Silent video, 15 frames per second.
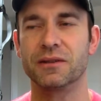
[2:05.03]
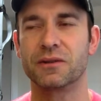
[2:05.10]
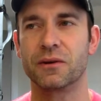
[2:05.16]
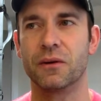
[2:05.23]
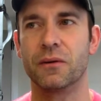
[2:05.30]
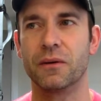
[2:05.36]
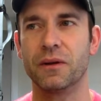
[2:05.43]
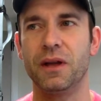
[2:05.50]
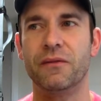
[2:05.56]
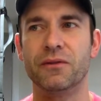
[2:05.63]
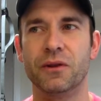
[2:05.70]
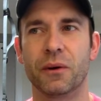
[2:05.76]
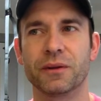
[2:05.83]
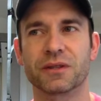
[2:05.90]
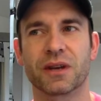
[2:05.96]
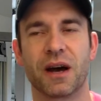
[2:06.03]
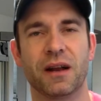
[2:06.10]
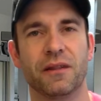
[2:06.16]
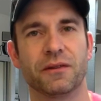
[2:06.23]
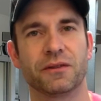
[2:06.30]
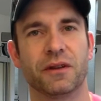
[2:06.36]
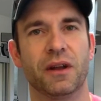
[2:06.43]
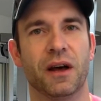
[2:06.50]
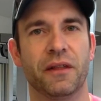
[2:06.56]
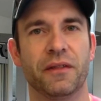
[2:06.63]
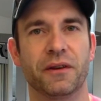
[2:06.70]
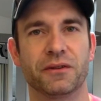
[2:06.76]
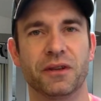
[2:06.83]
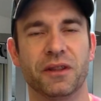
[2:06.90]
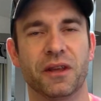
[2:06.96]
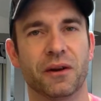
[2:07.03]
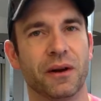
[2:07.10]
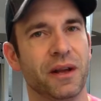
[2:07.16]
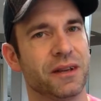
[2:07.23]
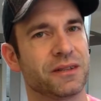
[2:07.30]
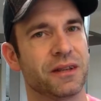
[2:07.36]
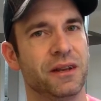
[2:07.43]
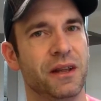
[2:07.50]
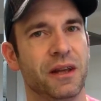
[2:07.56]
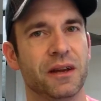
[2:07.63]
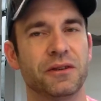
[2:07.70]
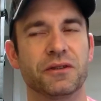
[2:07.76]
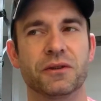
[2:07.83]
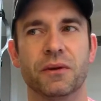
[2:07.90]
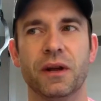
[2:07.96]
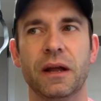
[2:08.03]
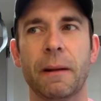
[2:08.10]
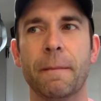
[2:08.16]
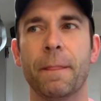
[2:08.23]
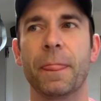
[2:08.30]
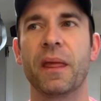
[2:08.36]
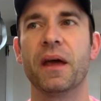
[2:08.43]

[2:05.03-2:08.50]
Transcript: So even though it's kind of, there is a knee injury